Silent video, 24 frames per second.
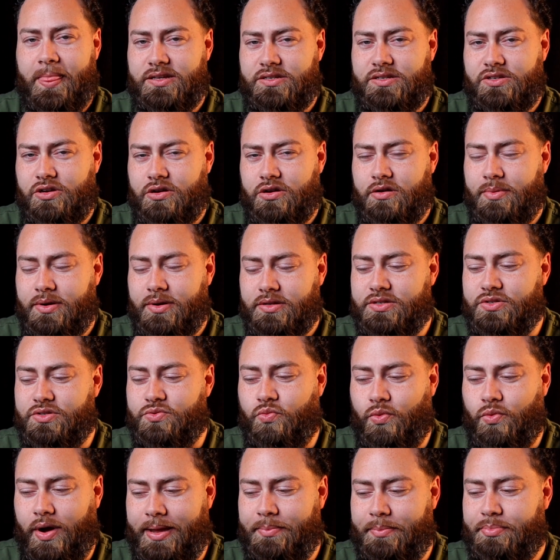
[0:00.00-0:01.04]
Let's talk about this
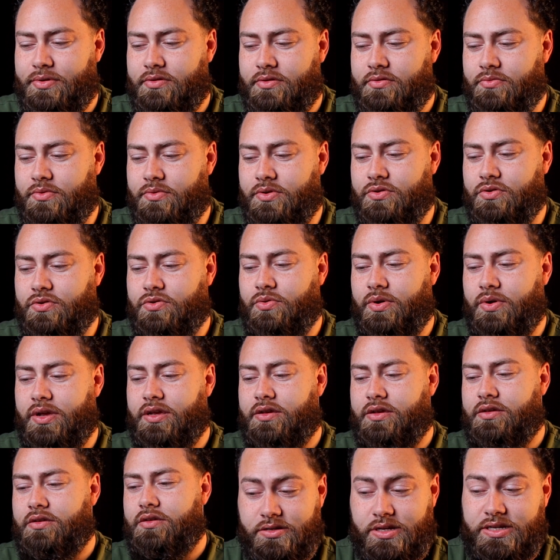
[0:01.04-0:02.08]
wipe real
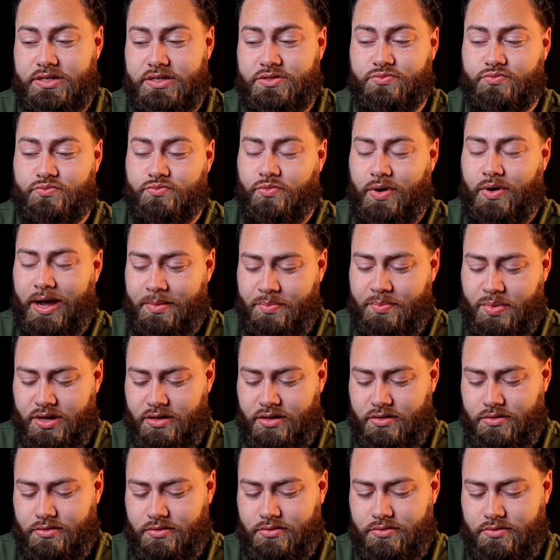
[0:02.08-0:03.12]
quick. He's
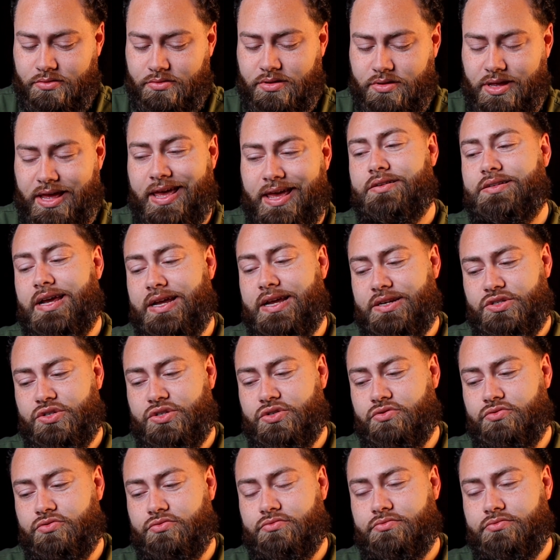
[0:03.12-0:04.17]
wiping the
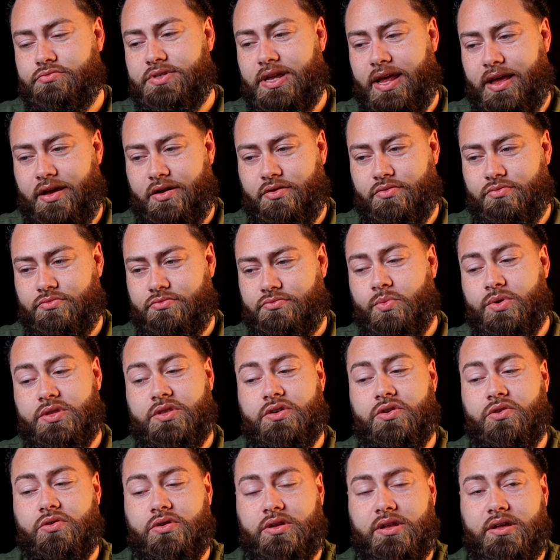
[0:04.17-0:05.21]
tattoo down with
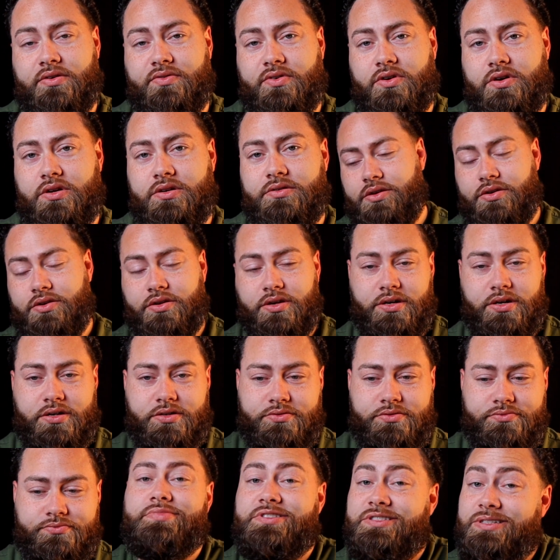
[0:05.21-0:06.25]
no glove on. You
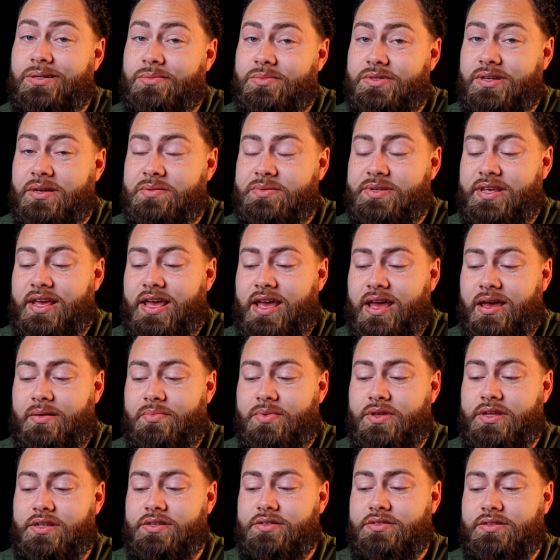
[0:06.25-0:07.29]
know, sometimes it
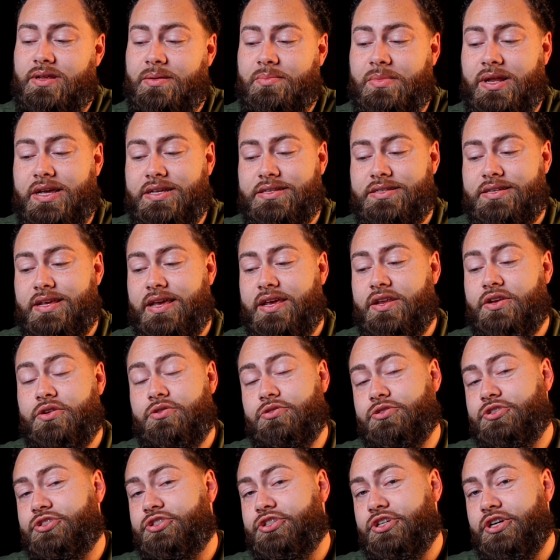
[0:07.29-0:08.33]
happens. I'm not saying
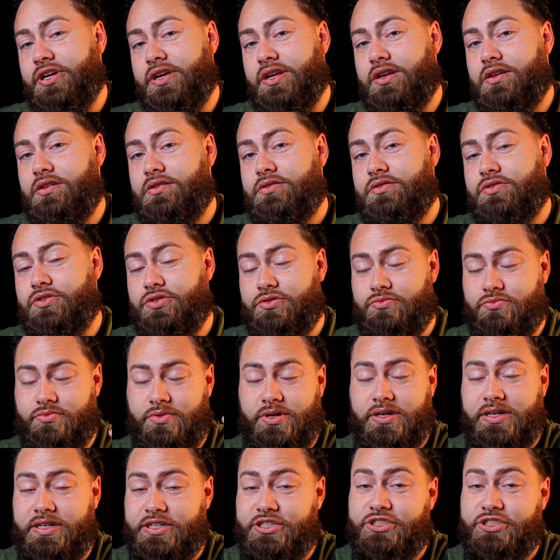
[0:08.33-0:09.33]
you really